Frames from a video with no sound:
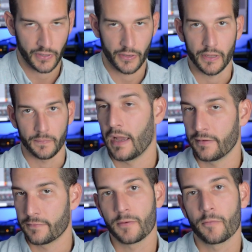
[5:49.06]
Good.
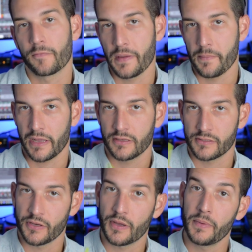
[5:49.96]
And for
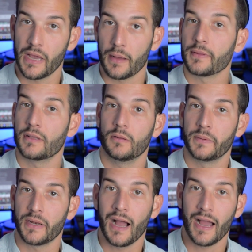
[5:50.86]
females, you can be up a little
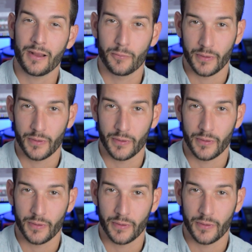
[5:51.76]
bit higher,